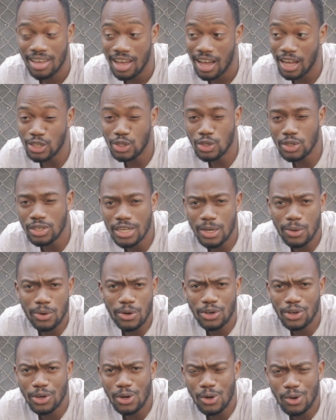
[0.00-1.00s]
and today we're
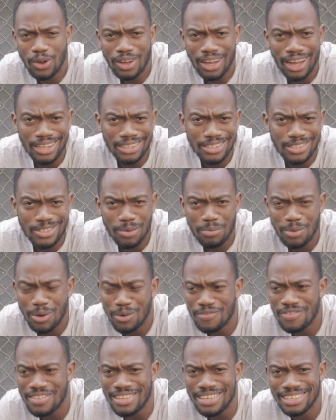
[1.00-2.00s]
going to look at some
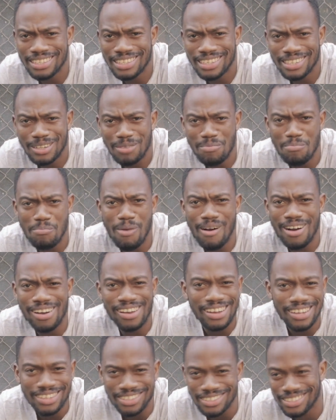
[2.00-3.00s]
of these little
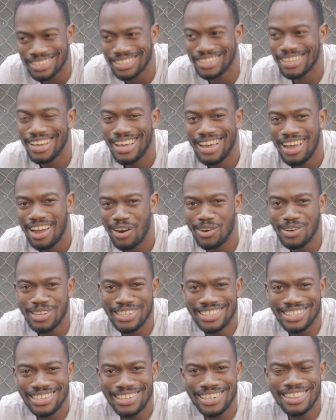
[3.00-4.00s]
buggers, or
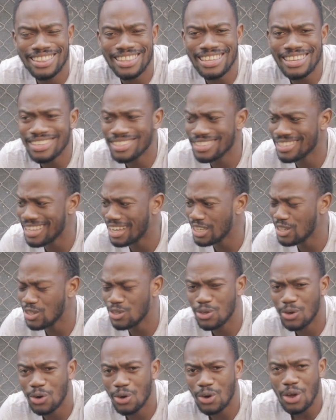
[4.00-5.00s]
these little things that
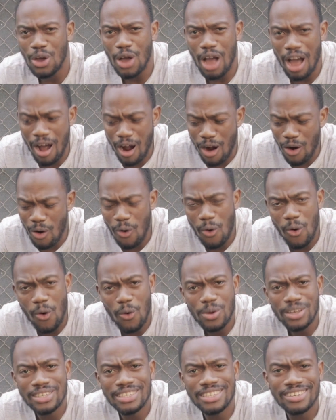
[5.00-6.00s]
are
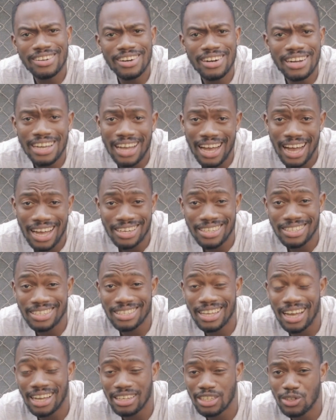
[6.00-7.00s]
always in our gardens
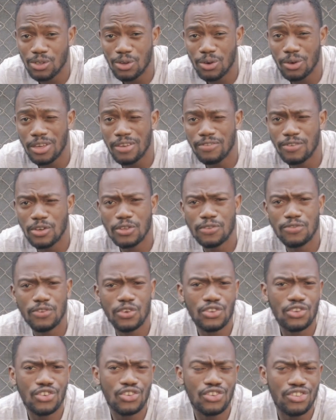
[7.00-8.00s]
that give us
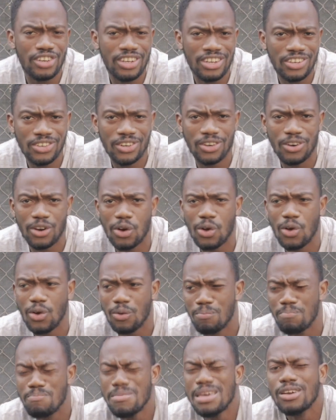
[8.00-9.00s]
frustration or
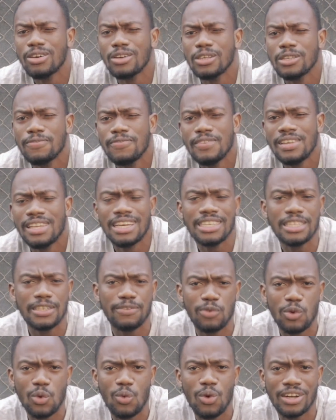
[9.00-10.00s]
make us feel as
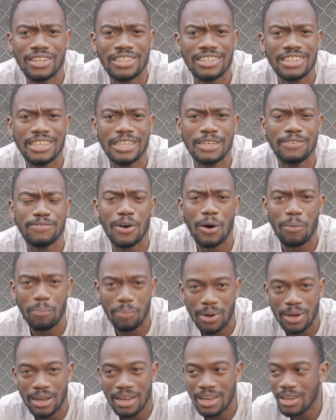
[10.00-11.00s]
if we want to give up
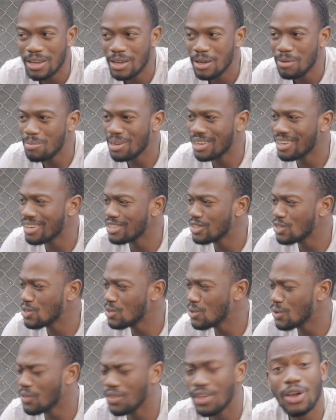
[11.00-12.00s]
because
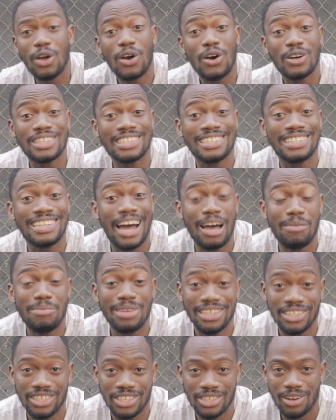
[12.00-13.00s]
they cause
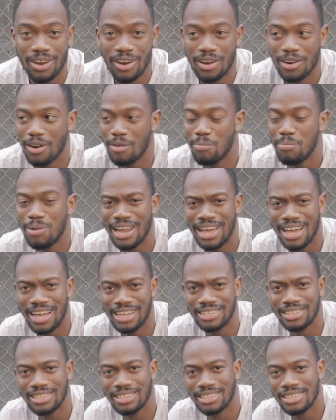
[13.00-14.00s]
damage on our
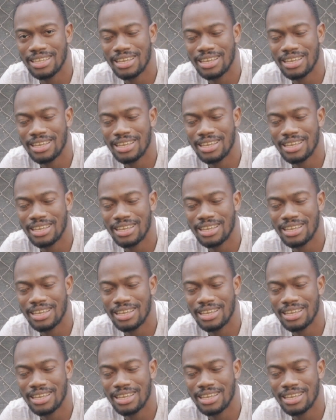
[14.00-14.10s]
plants.